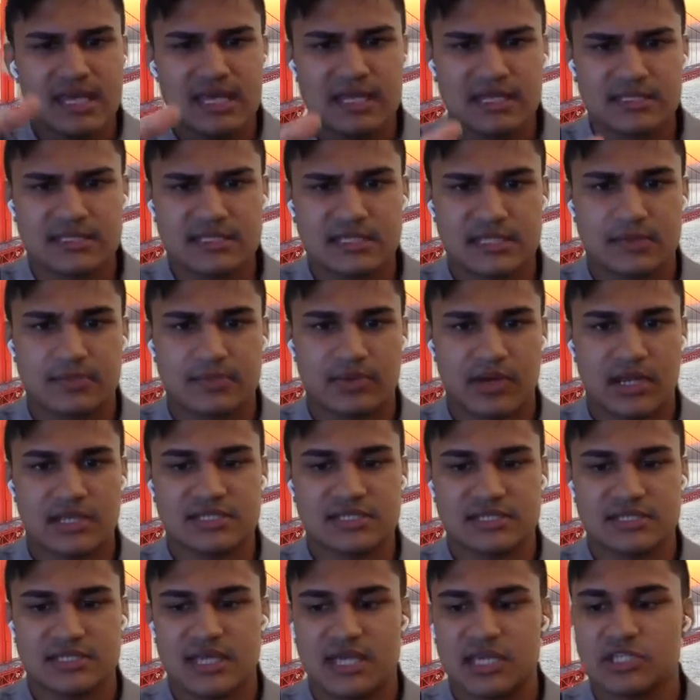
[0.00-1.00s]
that into a
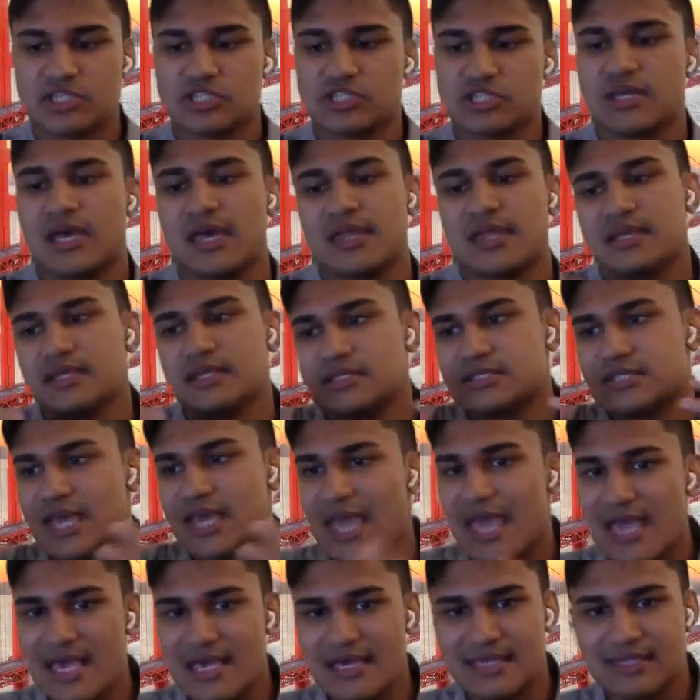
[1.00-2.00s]
presentation, and then
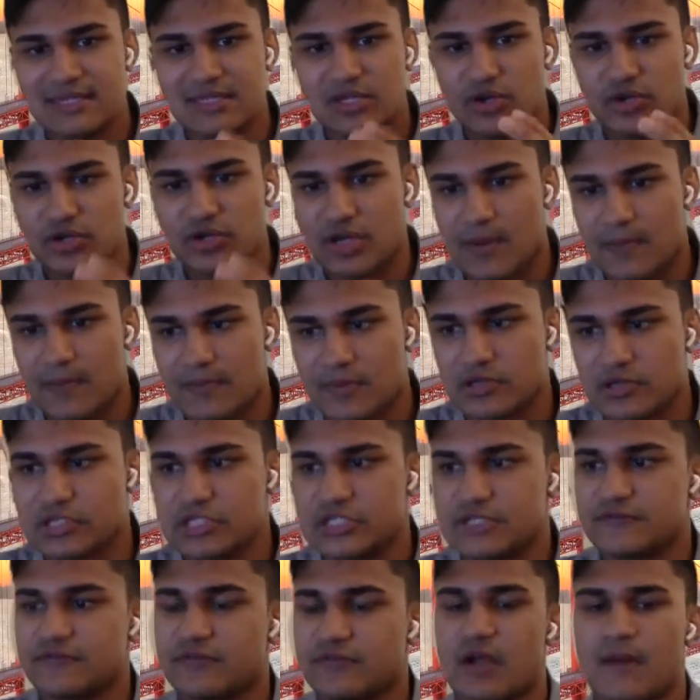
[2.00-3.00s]
take your
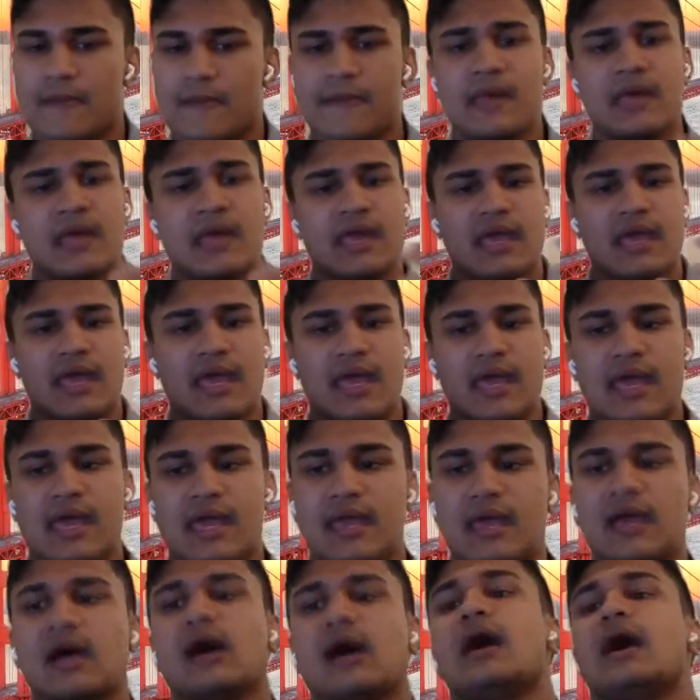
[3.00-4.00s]
numbers from,
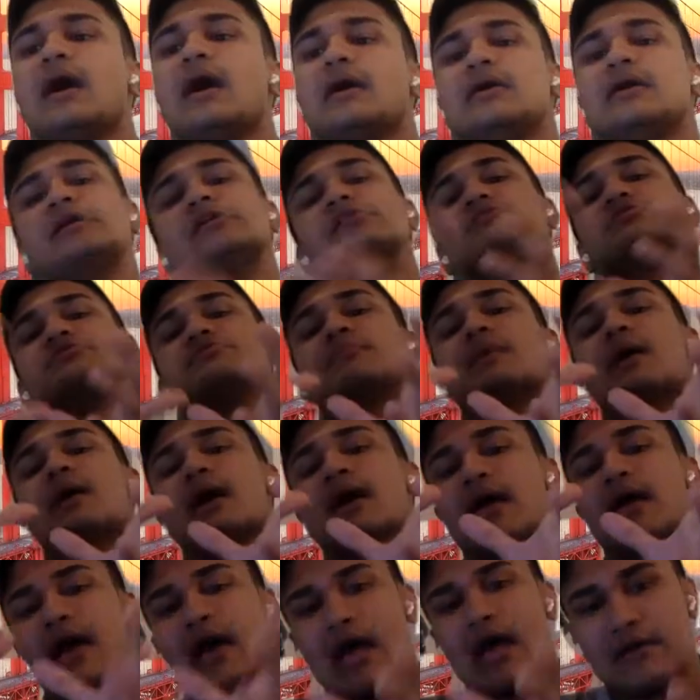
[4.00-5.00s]
hey, here's
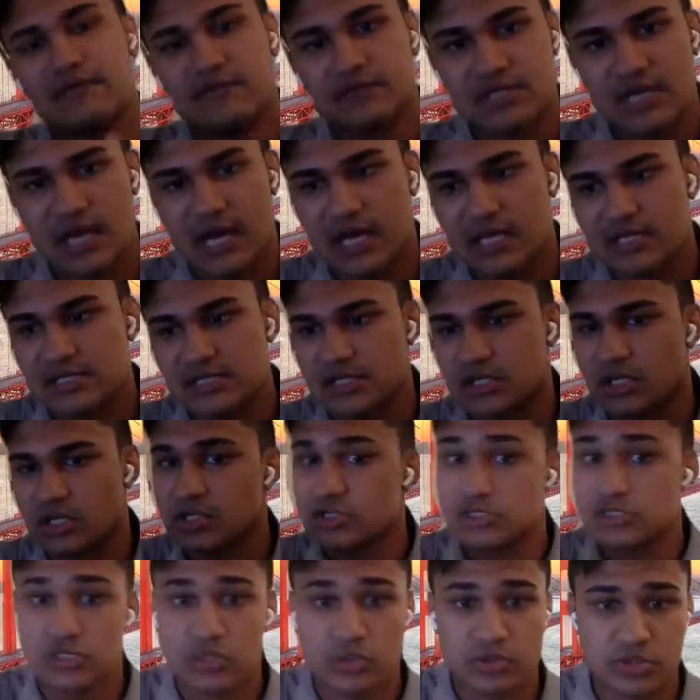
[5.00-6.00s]
my advertising on
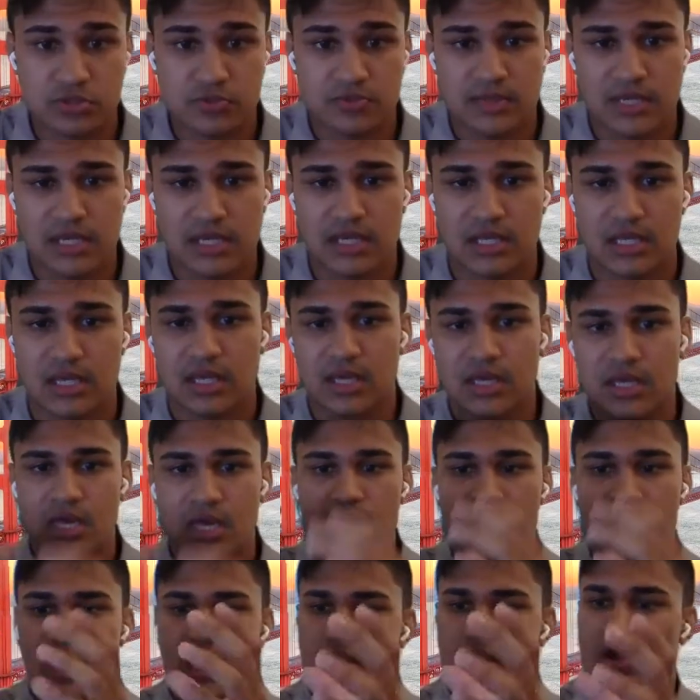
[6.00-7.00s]
social media
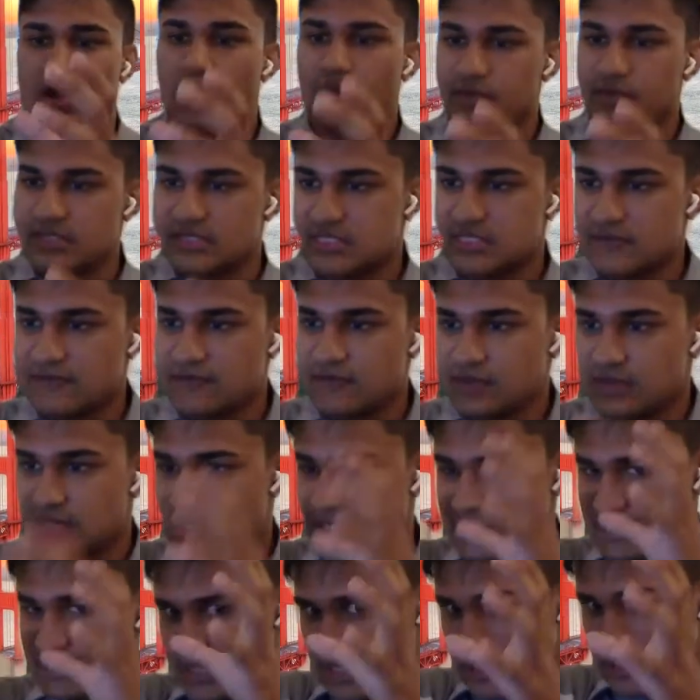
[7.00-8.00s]
and all these different
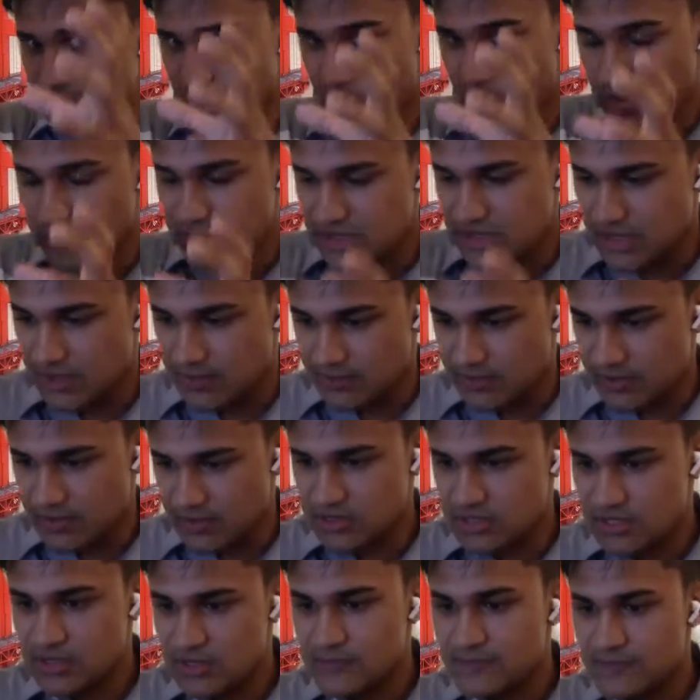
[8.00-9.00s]
things, get those
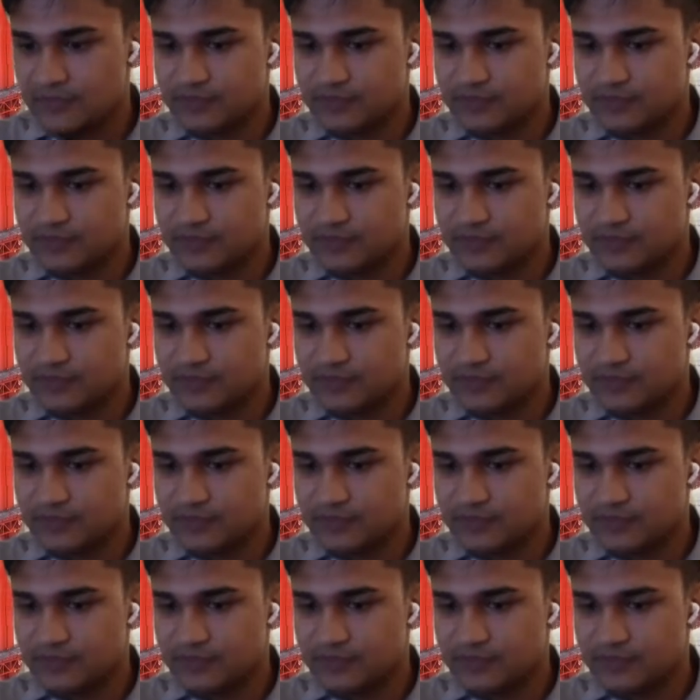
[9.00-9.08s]
numbers,